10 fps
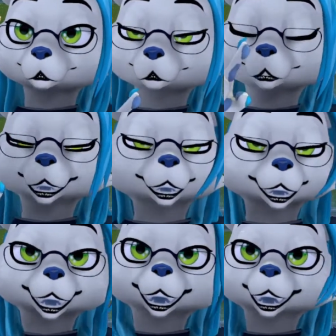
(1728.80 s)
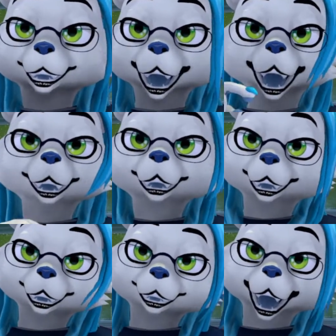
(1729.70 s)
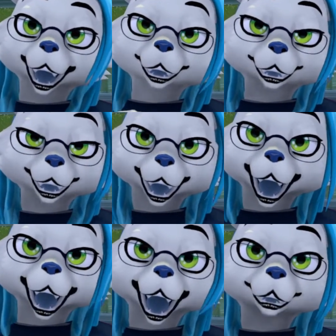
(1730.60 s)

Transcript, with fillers: turned out like that like that guy.